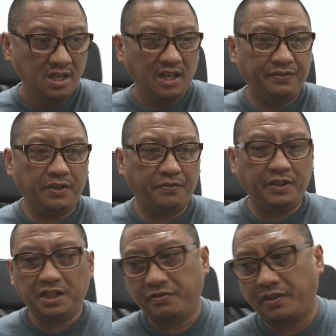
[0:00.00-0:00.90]
If you're
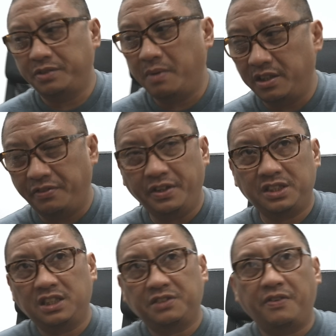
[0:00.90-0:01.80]
fishing for smaller fish,
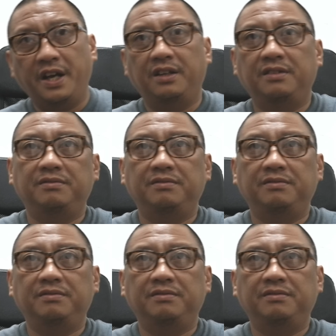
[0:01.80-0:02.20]
that's fine.